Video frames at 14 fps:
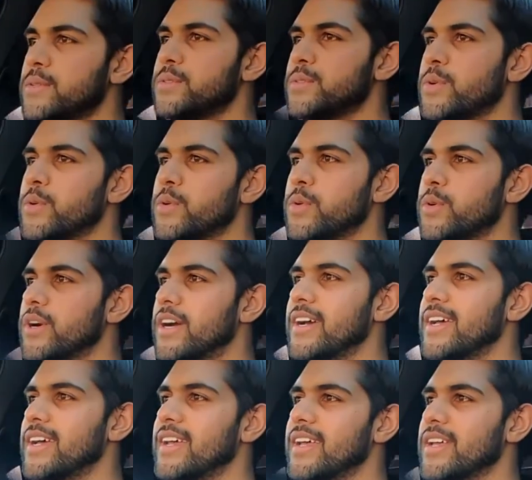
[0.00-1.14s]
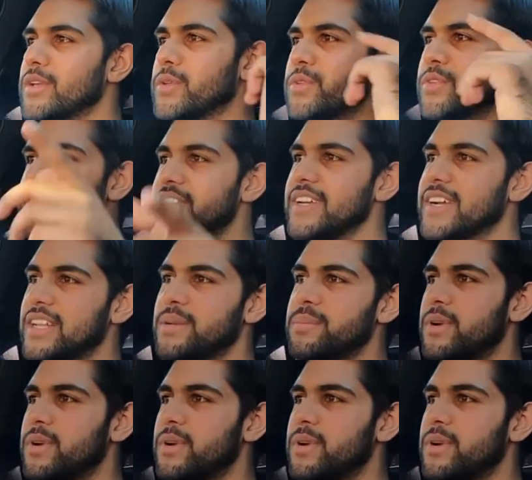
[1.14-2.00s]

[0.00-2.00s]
So you'll see a clip